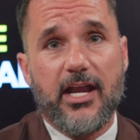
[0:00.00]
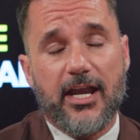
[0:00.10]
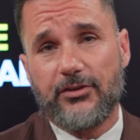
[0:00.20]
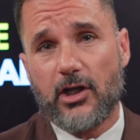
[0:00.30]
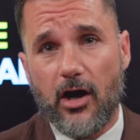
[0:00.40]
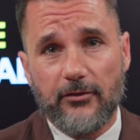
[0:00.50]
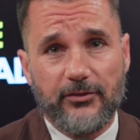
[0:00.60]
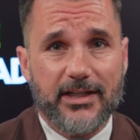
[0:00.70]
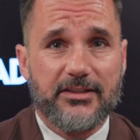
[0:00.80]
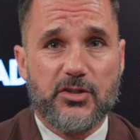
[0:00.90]
If the
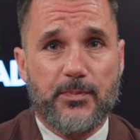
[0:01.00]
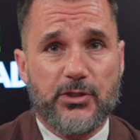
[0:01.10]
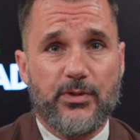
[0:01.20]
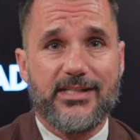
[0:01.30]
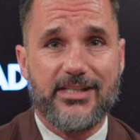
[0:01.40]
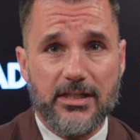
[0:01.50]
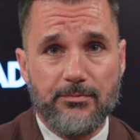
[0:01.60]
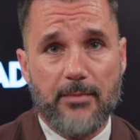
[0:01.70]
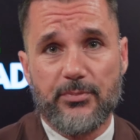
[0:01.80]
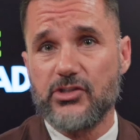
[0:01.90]
conflict is between team
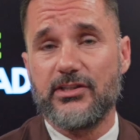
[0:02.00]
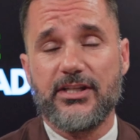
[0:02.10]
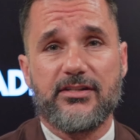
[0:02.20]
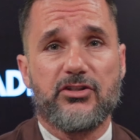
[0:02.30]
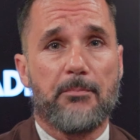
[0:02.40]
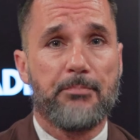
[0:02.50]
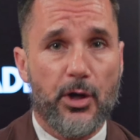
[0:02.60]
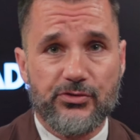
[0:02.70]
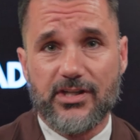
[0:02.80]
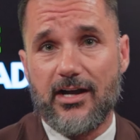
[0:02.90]
members, listen to
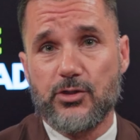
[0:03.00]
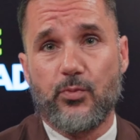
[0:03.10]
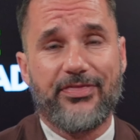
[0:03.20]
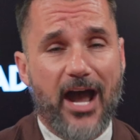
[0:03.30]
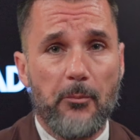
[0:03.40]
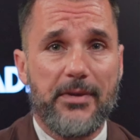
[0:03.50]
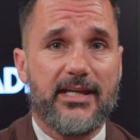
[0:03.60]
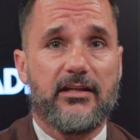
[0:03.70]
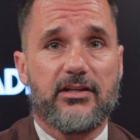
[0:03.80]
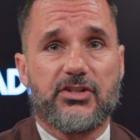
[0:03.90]
both sides without
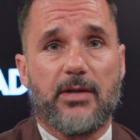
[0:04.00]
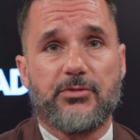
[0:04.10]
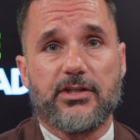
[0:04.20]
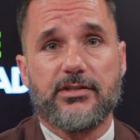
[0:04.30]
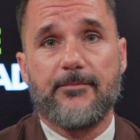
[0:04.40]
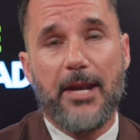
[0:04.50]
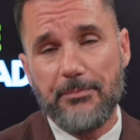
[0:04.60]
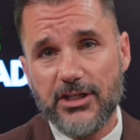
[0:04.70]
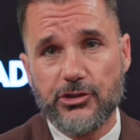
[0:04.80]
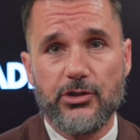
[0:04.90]
making assumptions, and
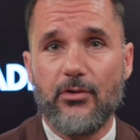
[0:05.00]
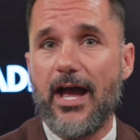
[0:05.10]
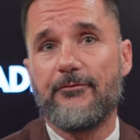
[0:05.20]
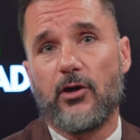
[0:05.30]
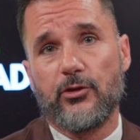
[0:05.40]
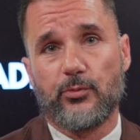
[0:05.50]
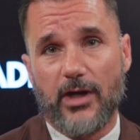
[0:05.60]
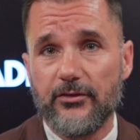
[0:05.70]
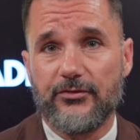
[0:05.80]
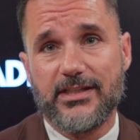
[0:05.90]
make sure you have all the
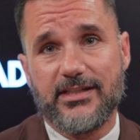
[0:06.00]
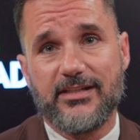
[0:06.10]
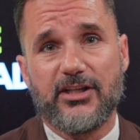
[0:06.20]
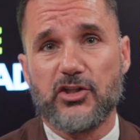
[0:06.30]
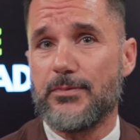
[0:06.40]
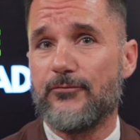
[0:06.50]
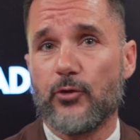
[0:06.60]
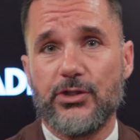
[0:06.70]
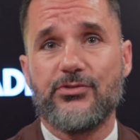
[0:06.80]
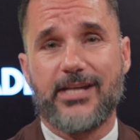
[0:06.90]
relevant details
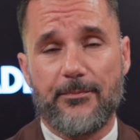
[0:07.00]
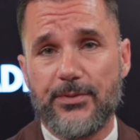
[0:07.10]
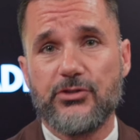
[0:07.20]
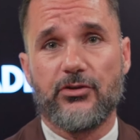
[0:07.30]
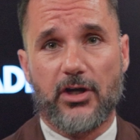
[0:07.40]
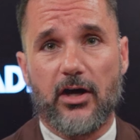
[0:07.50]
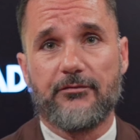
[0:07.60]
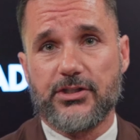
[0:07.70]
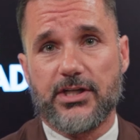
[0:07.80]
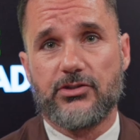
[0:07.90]
before you step into the
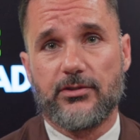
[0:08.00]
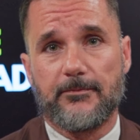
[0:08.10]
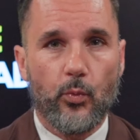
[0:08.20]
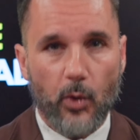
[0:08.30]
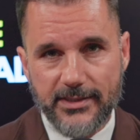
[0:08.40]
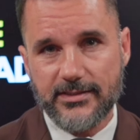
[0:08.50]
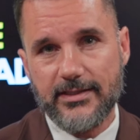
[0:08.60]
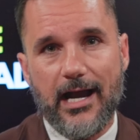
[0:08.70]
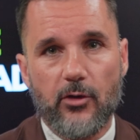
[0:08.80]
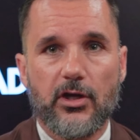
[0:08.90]
conversation. What's
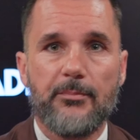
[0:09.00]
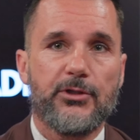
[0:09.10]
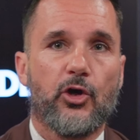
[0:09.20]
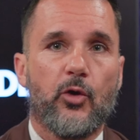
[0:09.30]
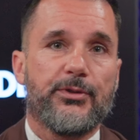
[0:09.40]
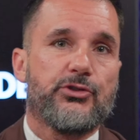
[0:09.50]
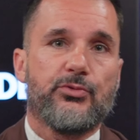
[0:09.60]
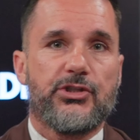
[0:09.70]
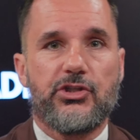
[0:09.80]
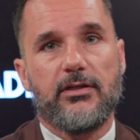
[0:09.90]
the outcome you're hoping
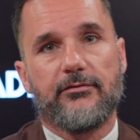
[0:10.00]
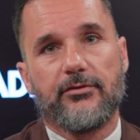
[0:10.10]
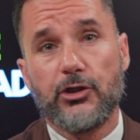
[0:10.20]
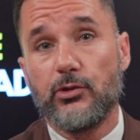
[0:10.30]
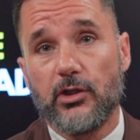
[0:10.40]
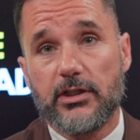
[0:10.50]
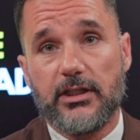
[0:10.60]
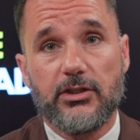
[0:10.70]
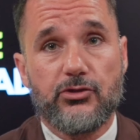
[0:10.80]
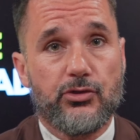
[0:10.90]
to achieve? Are you
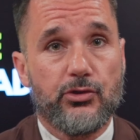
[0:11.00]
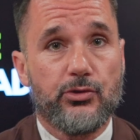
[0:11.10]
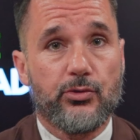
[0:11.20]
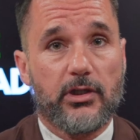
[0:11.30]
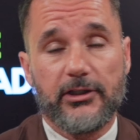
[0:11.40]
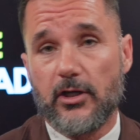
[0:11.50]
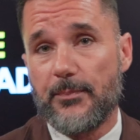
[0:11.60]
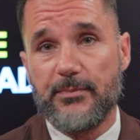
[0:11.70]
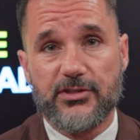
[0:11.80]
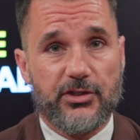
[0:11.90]
looking to clear up
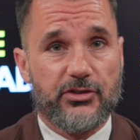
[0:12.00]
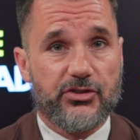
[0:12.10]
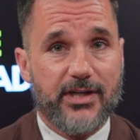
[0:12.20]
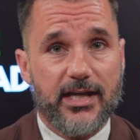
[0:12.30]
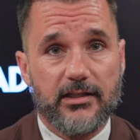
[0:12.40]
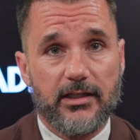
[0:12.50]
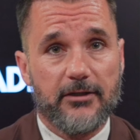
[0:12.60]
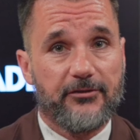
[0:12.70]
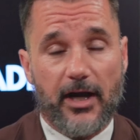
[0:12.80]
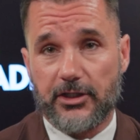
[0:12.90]
a misunderstanding,
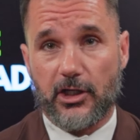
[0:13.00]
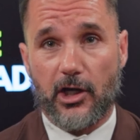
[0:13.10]
find a